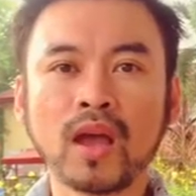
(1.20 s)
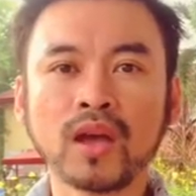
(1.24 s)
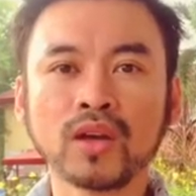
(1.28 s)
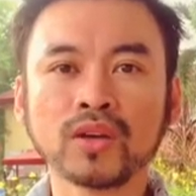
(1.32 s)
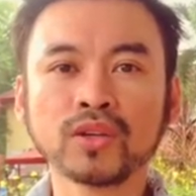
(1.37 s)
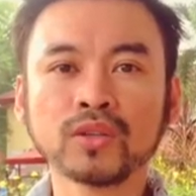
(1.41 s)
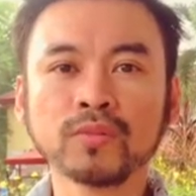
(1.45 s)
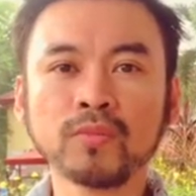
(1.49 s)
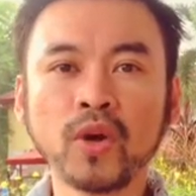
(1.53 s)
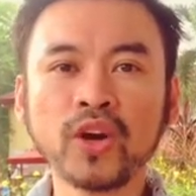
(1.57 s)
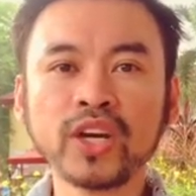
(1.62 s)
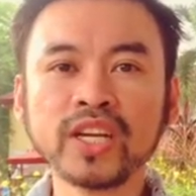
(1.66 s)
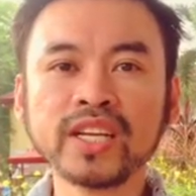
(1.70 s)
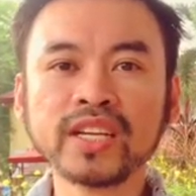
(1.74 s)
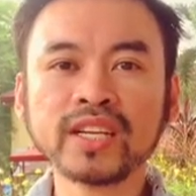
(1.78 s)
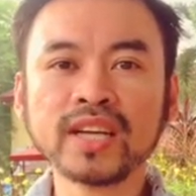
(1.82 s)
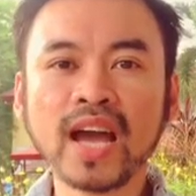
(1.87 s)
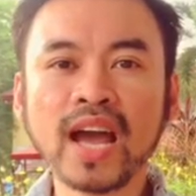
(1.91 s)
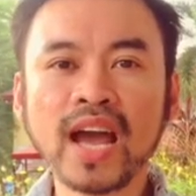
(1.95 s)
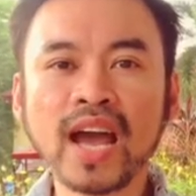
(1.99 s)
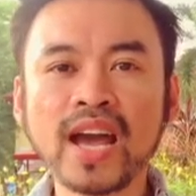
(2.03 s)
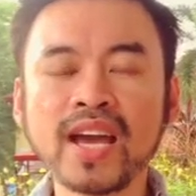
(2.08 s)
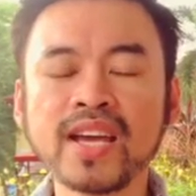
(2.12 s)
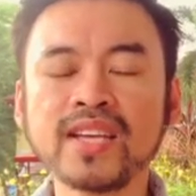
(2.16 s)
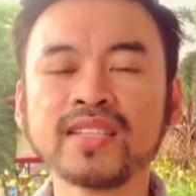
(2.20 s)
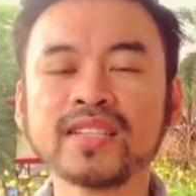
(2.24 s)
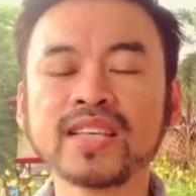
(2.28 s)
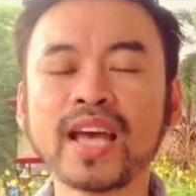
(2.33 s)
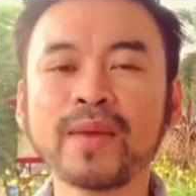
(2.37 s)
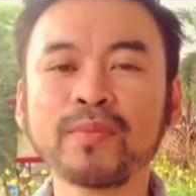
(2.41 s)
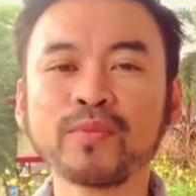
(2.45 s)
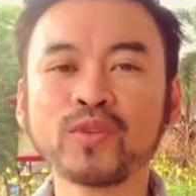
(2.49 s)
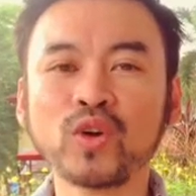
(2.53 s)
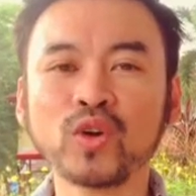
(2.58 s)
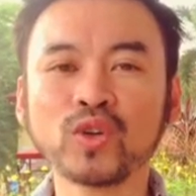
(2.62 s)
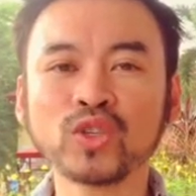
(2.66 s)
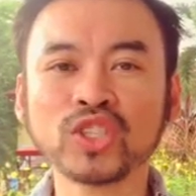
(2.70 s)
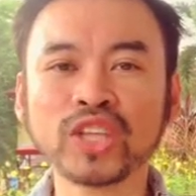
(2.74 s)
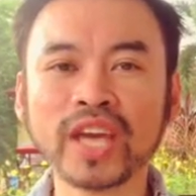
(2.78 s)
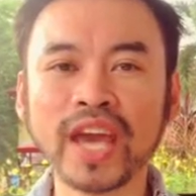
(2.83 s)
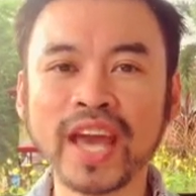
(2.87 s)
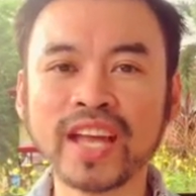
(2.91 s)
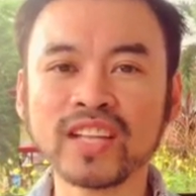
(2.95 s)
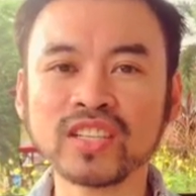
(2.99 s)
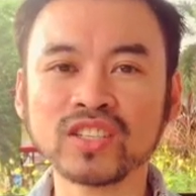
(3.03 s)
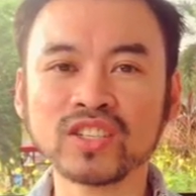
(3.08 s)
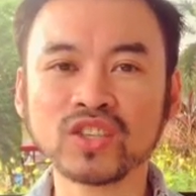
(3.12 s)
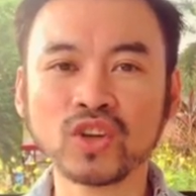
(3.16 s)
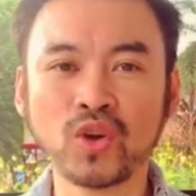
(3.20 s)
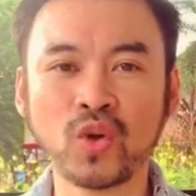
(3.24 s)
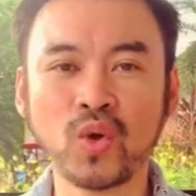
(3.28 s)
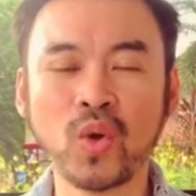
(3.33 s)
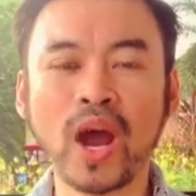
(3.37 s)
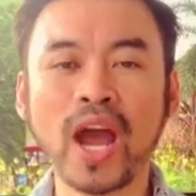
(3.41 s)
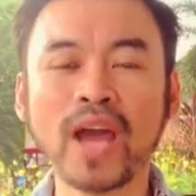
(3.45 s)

Good morning, guys. I'm Coach Enzo.